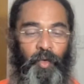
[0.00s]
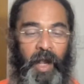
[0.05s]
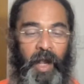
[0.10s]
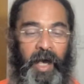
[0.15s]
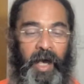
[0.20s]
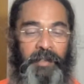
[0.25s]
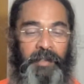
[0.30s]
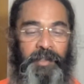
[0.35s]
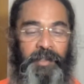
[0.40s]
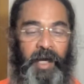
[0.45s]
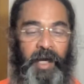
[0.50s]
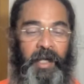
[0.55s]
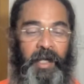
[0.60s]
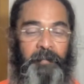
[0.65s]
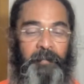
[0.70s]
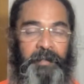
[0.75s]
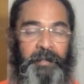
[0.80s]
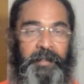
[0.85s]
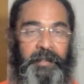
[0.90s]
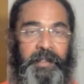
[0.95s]

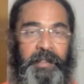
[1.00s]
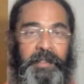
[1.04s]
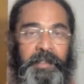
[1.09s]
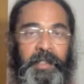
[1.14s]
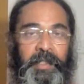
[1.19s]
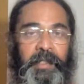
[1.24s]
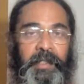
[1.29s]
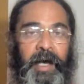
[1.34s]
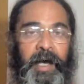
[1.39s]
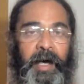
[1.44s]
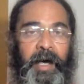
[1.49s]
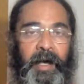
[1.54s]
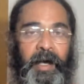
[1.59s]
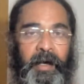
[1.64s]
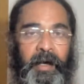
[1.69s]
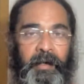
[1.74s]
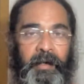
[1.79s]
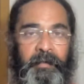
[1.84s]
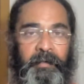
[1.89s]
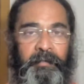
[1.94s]
Kulachara
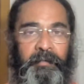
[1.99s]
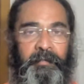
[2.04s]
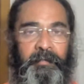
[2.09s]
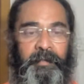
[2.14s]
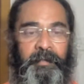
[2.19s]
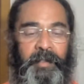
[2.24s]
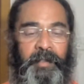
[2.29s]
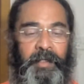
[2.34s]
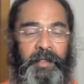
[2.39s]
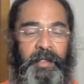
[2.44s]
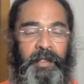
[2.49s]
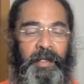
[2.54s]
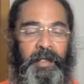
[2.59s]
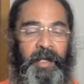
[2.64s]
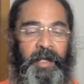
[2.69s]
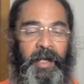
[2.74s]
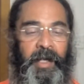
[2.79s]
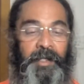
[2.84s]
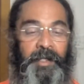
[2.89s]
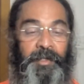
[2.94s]
pratisthitaha.
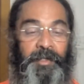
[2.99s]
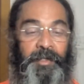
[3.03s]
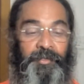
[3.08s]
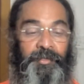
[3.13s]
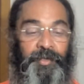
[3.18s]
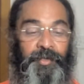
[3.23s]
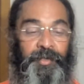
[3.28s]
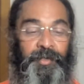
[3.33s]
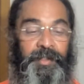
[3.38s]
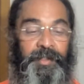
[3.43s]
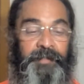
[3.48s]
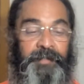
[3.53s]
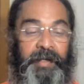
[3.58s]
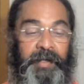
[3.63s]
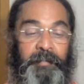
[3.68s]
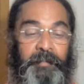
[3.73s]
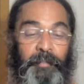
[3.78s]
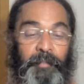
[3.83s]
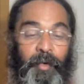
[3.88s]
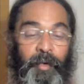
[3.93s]
And you saw this is
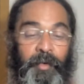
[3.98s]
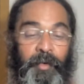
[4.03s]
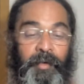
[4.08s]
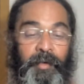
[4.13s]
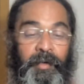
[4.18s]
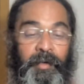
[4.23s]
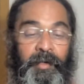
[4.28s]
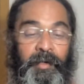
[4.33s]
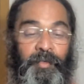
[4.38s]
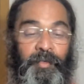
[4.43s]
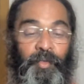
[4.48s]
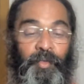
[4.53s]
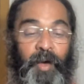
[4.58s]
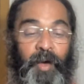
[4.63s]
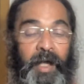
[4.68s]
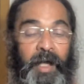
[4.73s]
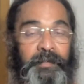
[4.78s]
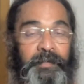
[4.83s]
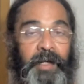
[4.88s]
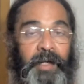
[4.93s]
very important.
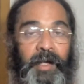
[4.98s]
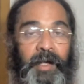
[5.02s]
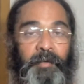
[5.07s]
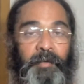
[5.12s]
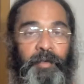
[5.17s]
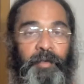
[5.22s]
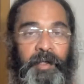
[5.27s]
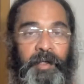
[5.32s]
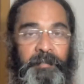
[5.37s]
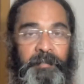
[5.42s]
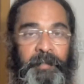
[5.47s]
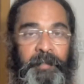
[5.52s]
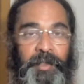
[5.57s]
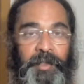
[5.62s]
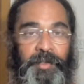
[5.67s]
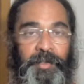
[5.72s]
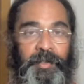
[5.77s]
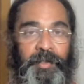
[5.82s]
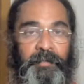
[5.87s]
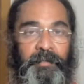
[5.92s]
Kulachara word is
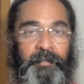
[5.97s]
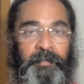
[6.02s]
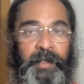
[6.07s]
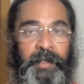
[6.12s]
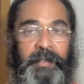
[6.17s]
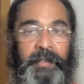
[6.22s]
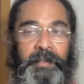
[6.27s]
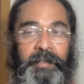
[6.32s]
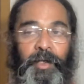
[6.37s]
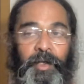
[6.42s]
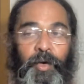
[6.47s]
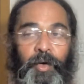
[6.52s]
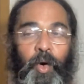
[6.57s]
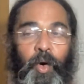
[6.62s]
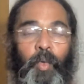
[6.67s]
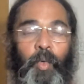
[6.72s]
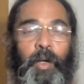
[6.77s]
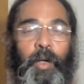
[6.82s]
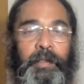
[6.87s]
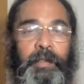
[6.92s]
mentioned because in the
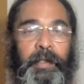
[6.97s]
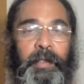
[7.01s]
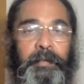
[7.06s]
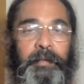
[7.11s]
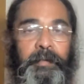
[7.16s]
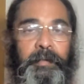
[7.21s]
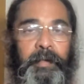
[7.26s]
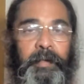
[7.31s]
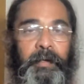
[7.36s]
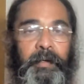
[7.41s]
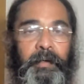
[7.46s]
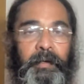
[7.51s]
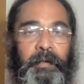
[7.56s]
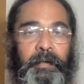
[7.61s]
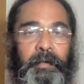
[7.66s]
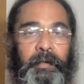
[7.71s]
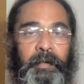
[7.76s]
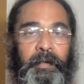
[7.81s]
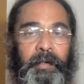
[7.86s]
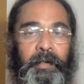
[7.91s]
Kaula Tantra,
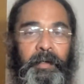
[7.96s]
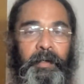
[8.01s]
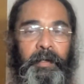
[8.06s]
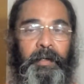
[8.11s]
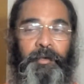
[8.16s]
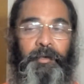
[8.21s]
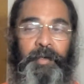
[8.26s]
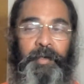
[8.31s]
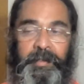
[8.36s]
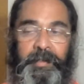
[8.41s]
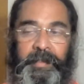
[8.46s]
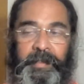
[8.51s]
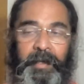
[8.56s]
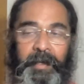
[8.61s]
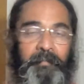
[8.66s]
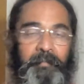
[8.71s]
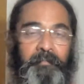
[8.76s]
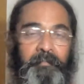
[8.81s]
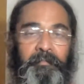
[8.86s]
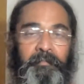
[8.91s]
you can
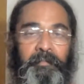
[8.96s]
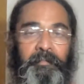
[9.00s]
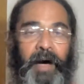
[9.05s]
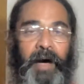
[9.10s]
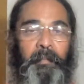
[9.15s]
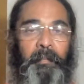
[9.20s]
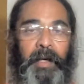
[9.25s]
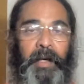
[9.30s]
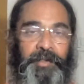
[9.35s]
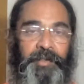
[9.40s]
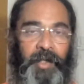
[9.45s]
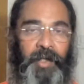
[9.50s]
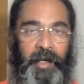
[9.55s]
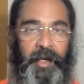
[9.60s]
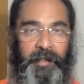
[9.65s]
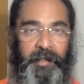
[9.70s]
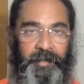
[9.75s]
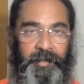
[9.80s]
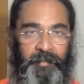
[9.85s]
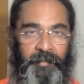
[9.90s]
say
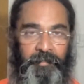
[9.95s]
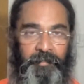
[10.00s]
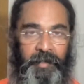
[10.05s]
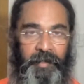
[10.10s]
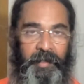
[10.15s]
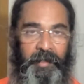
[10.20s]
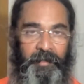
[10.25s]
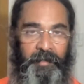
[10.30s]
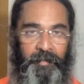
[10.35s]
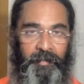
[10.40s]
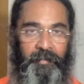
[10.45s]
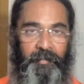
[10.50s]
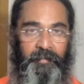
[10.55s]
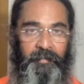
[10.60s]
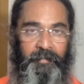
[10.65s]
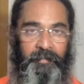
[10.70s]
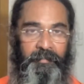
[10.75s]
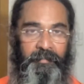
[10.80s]
Bhamachara generally,